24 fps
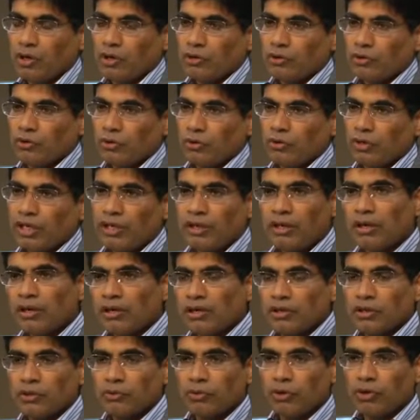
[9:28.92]
So in
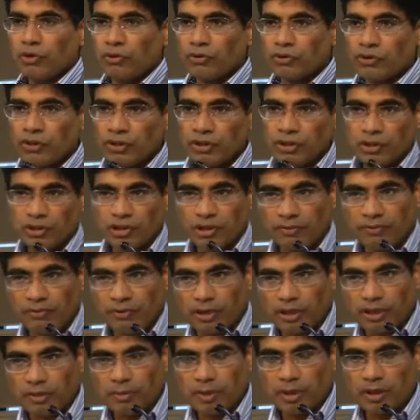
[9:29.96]
English, we don't see the
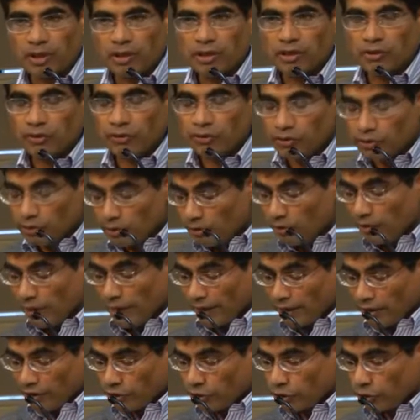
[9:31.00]
difference, but in the original
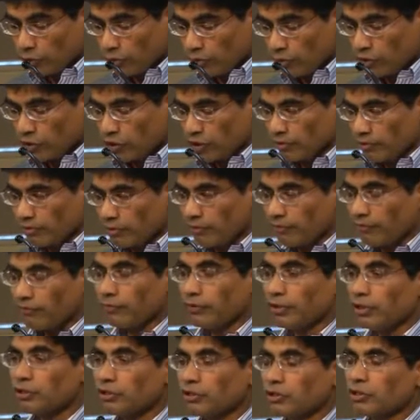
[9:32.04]
language, you will see the
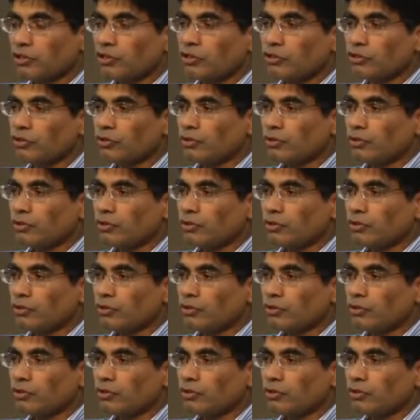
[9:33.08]
first